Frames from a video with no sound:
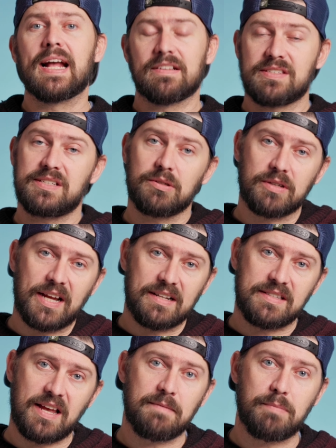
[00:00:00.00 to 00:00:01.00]
and still
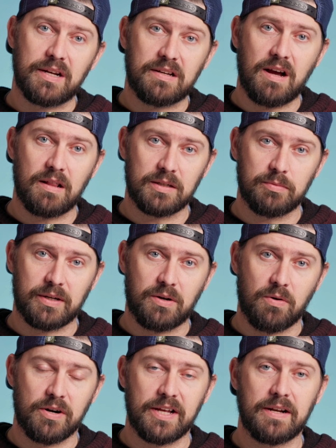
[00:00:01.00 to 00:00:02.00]
get 10-bit color
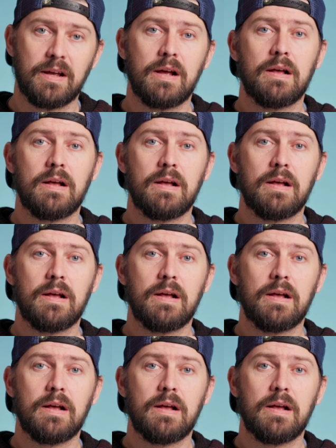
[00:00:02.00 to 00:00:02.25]
recorded.